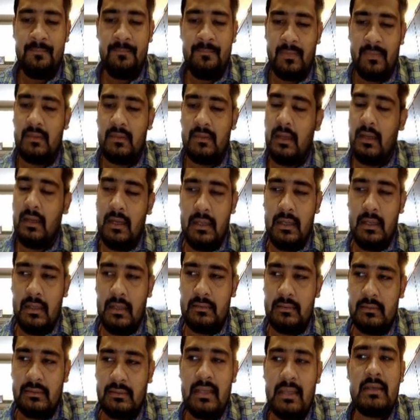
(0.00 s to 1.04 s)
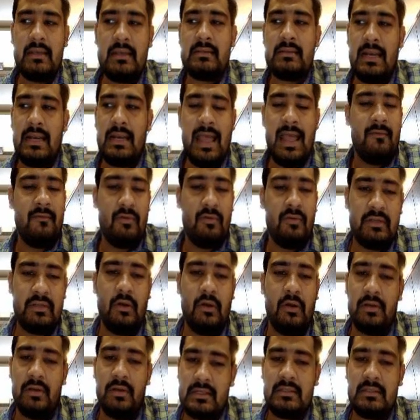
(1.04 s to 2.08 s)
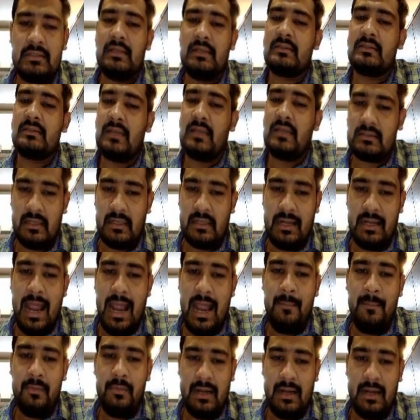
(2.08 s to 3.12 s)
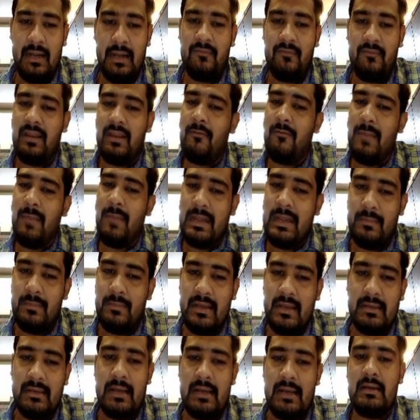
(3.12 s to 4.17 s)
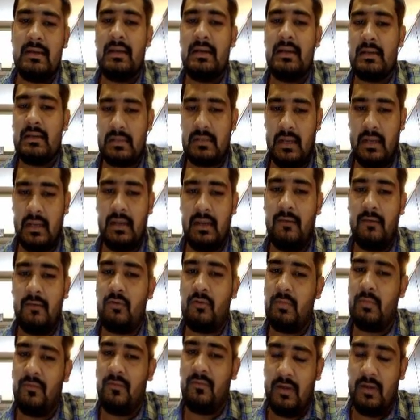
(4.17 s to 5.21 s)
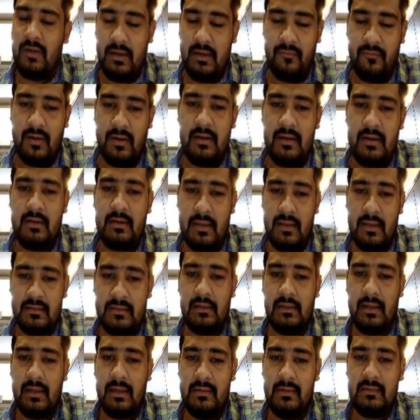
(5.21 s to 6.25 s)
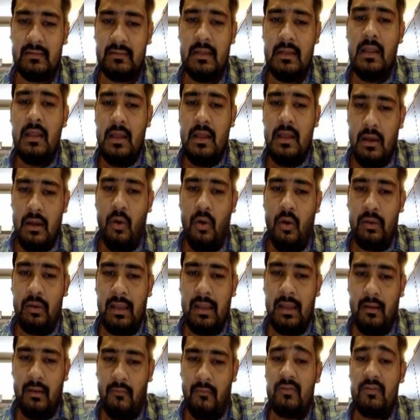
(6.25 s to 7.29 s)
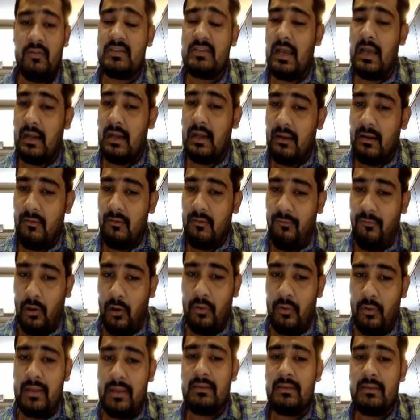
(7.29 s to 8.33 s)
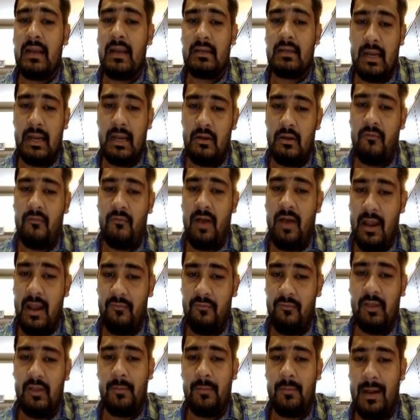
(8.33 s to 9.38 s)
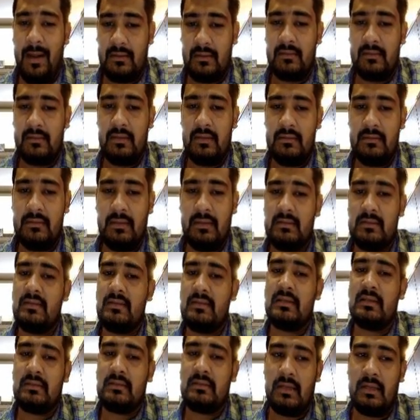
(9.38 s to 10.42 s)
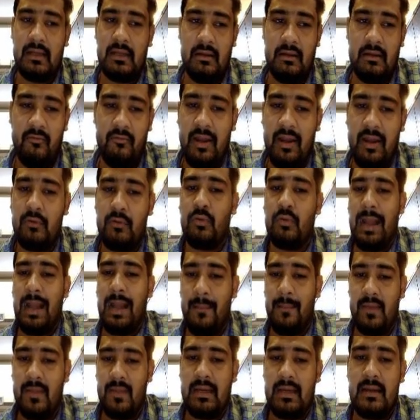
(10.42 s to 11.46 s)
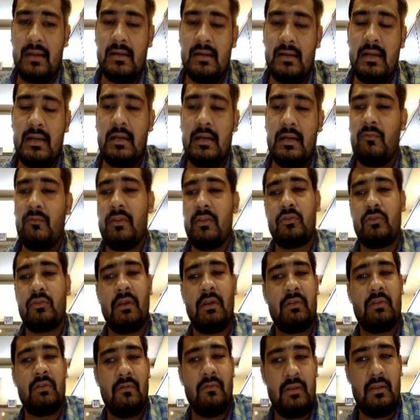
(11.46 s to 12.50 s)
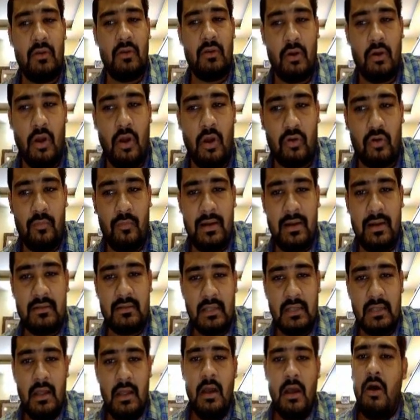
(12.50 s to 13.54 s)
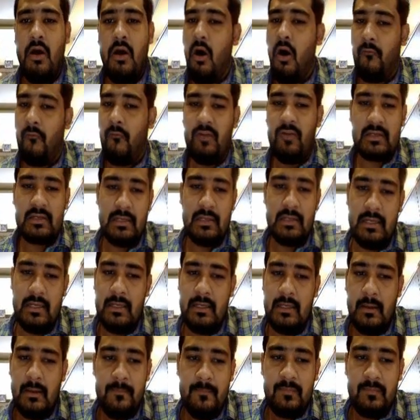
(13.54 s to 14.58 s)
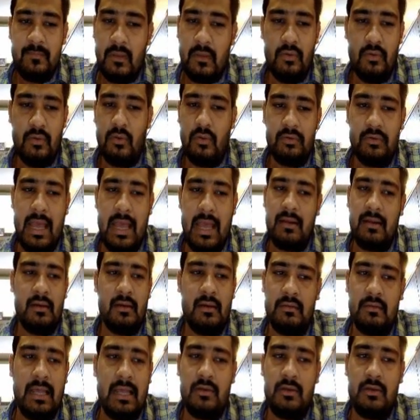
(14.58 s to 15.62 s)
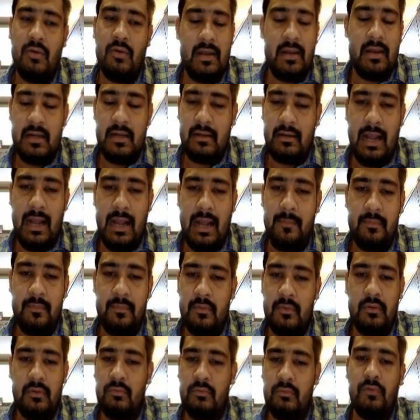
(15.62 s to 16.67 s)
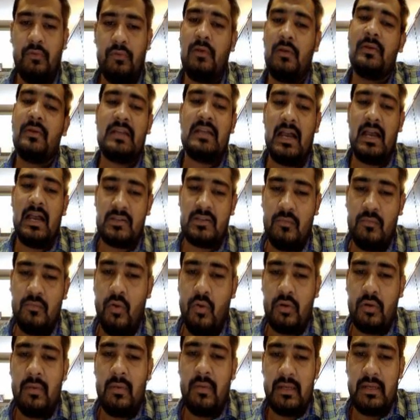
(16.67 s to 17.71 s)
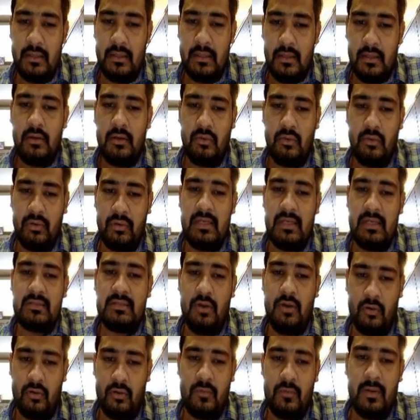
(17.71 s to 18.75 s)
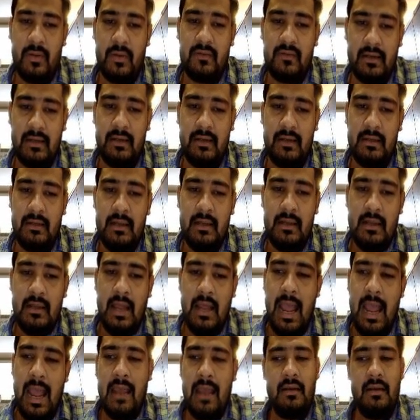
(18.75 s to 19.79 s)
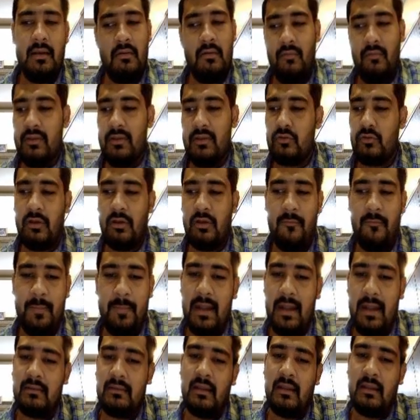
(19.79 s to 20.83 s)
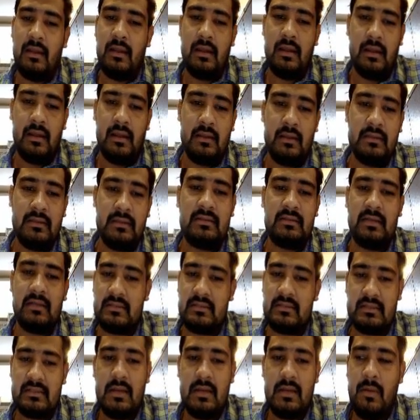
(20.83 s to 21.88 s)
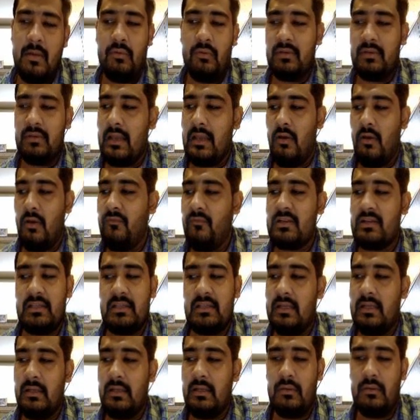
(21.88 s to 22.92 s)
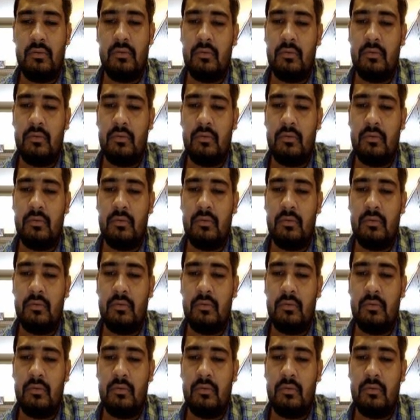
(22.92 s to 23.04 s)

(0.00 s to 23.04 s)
The thing is that I would say honestly, it's just a trap, right? We have many candidates learning from different consultants, okay, which are following that kind of unfair practices. It's just a way to trap the candidate. Once you have given your documents, obviously, then you are in a trap. You will be charged more money to release the documents, right? And once you have paid this registration amount, then obviously,